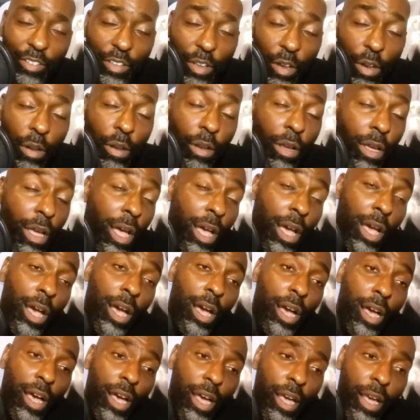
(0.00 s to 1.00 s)
So
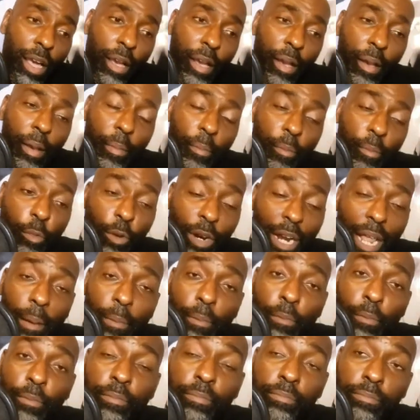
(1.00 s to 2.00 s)
what
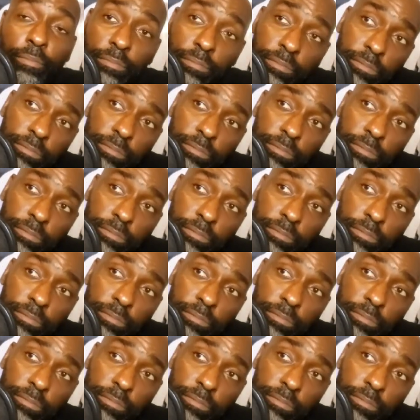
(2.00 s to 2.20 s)
I'm